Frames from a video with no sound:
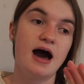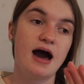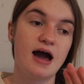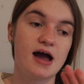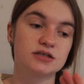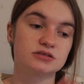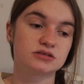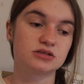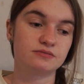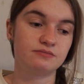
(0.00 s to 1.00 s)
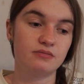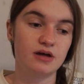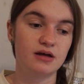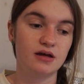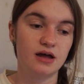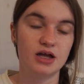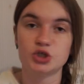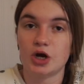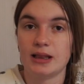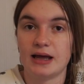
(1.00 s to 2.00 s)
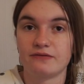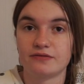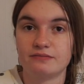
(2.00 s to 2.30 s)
and enjoy life.